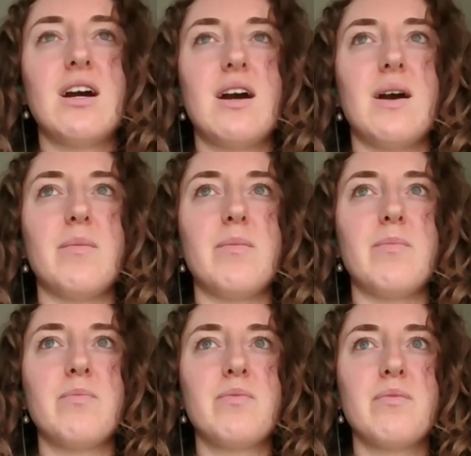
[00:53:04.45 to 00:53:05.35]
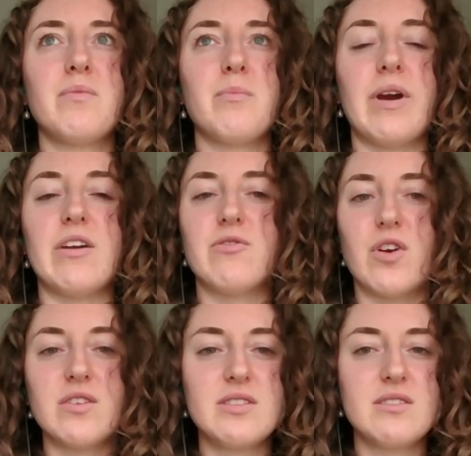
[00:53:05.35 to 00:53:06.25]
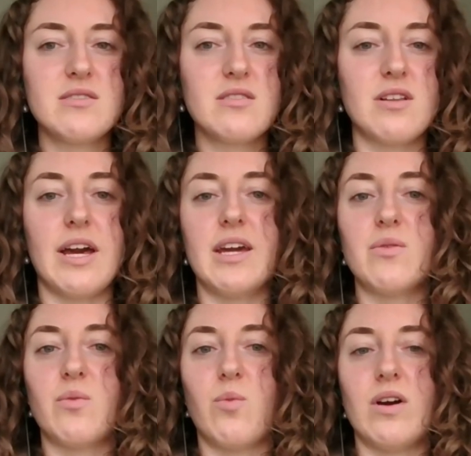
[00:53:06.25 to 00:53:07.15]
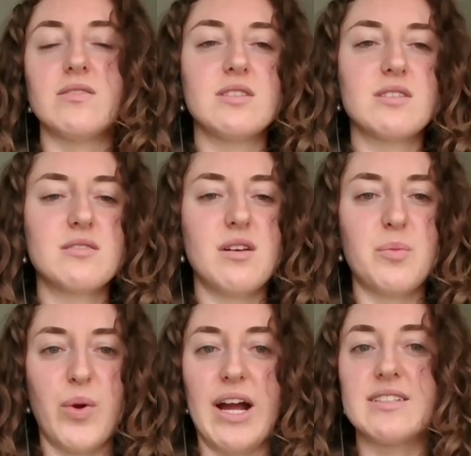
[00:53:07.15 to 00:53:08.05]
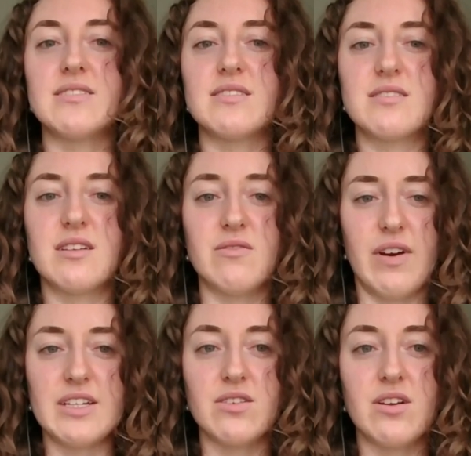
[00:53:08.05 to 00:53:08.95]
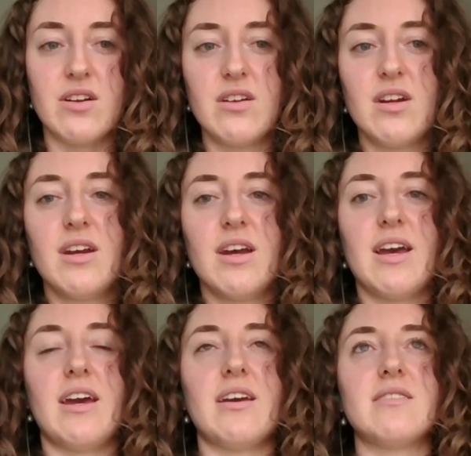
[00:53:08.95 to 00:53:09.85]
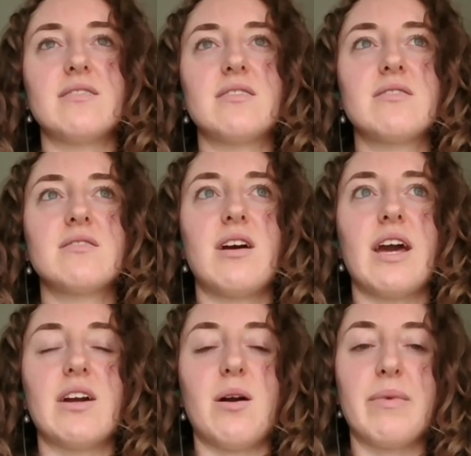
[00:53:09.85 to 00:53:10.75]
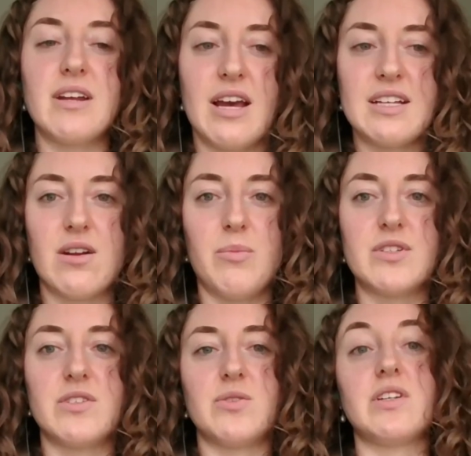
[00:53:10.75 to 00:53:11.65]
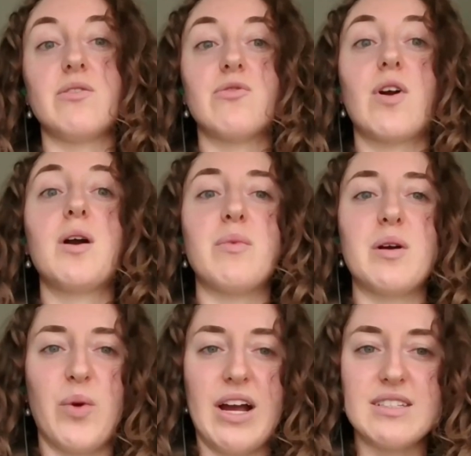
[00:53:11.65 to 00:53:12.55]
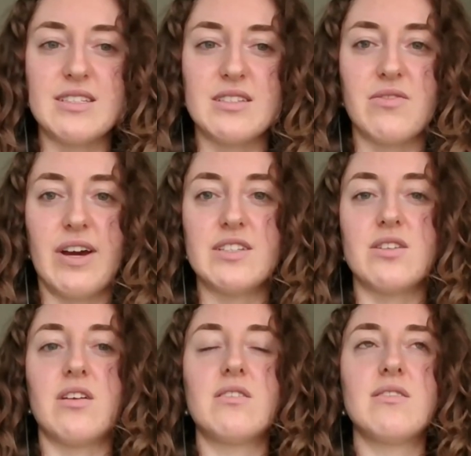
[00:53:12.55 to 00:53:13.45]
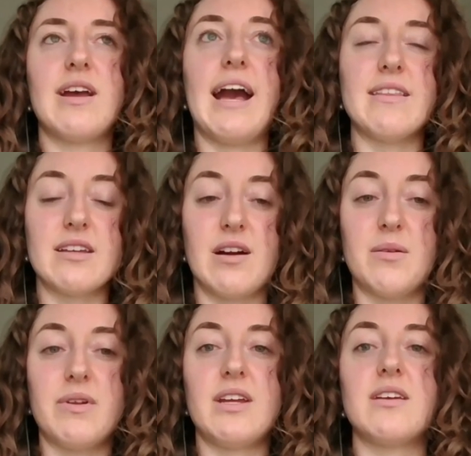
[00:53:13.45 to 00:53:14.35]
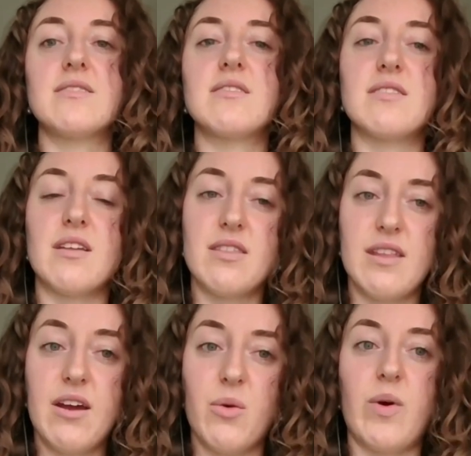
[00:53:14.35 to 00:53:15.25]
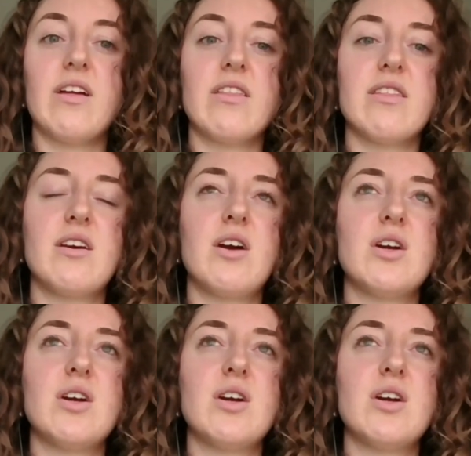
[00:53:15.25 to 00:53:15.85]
Um, my first client was a Praxis advisor, and I got my next opportunity from a Praxis advisor at the company that they're with.